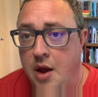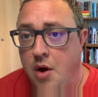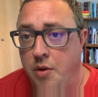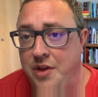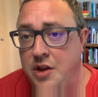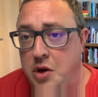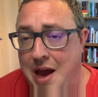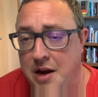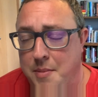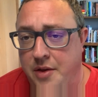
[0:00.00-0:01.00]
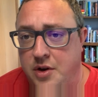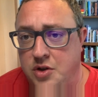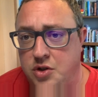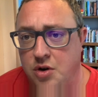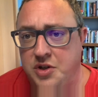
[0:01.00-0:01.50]
within the United Methodist
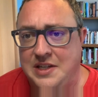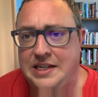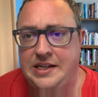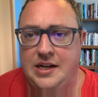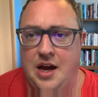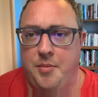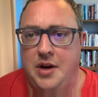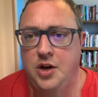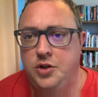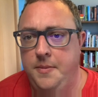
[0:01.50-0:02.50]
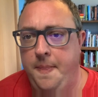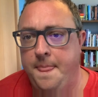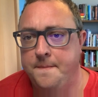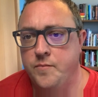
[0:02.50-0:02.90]
Church as a denomination,